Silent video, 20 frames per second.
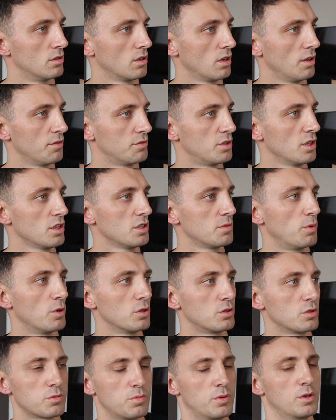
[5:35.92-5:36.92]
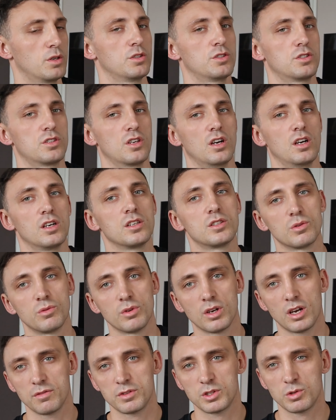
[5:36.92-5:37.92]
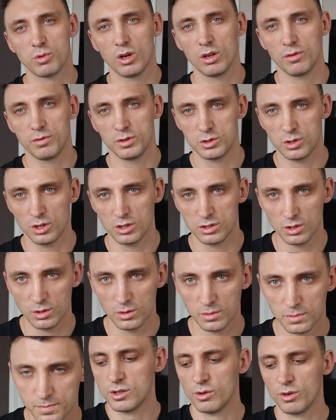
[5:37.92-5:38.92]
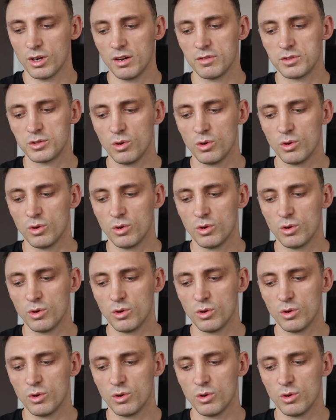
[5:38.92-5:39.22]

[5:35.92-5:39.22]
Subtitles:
I have 6 bottles per each side, so we have 12 in total. So we have